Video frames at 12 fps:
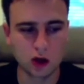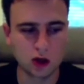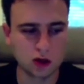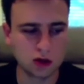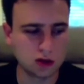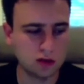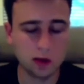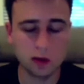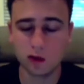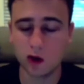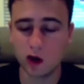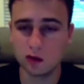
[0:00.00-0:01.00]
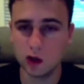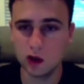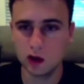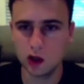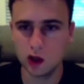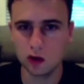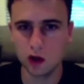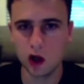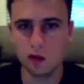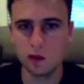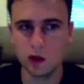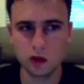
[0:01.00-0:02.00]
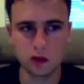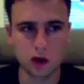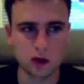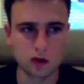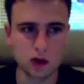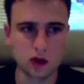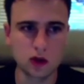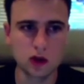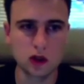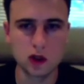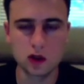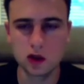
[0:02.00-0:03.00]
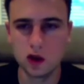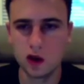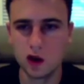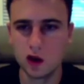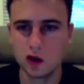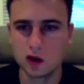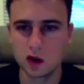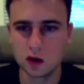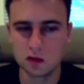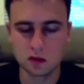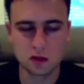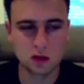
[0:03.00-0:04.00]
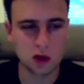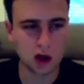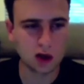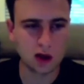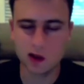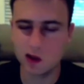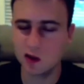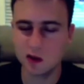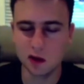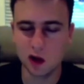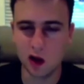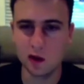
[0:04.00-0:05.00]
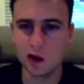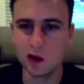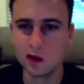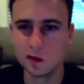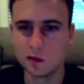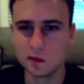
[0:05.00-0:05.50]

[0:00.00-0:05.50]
good people around me that will help me with resources. So yeah, that's how it's all happened.